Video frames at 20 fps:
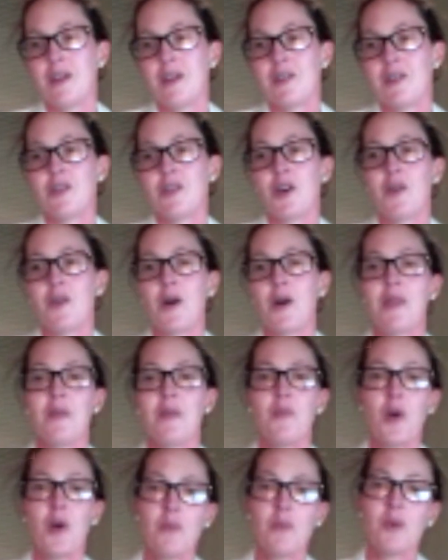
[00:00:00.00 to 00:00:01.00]
So at the
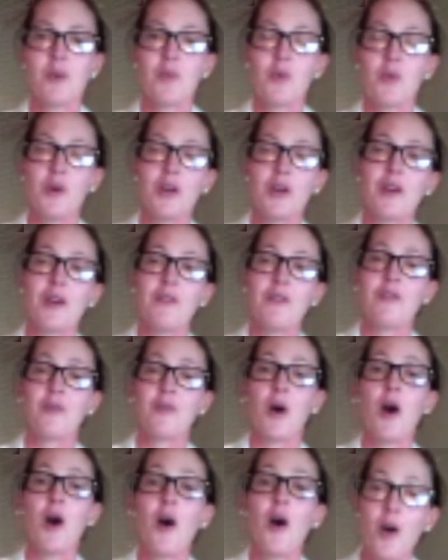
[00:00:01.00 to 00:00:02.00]
moment, working
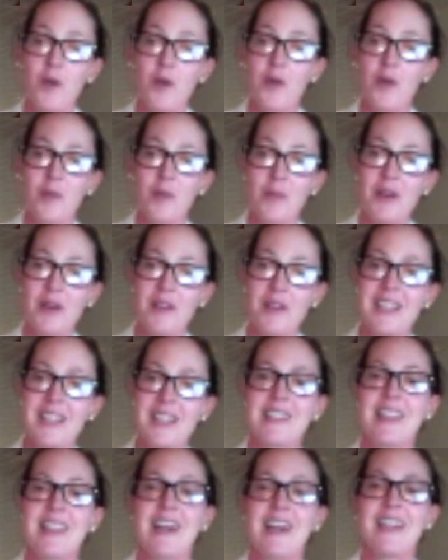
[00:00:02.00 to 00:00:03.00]
from home,
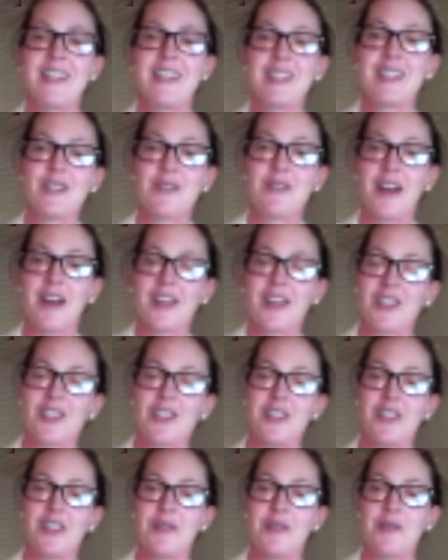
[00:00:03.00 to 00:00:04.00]
it's that
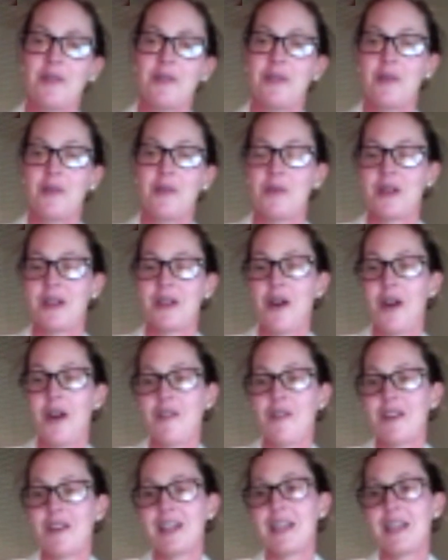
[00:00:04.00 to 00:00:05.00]
interaction that we're
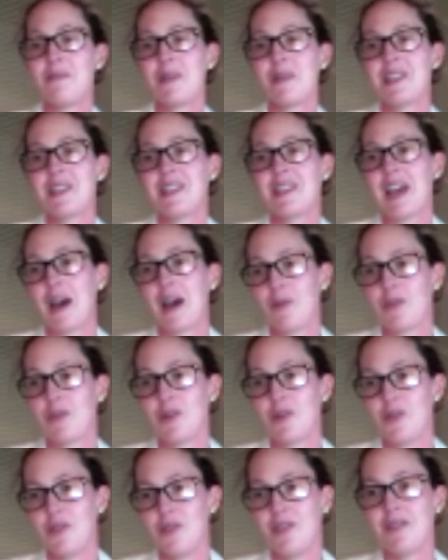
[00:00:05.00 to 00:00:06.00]
currently missing out
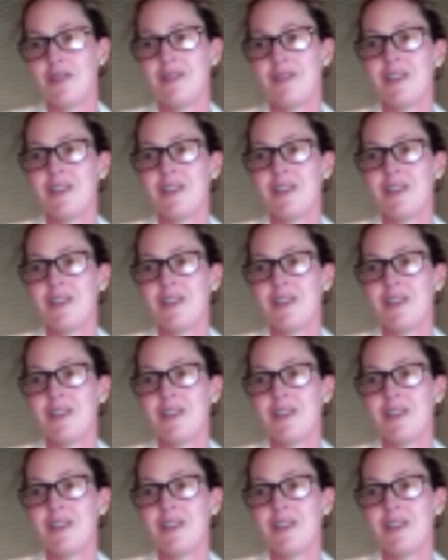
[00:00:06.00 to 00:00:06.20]
on.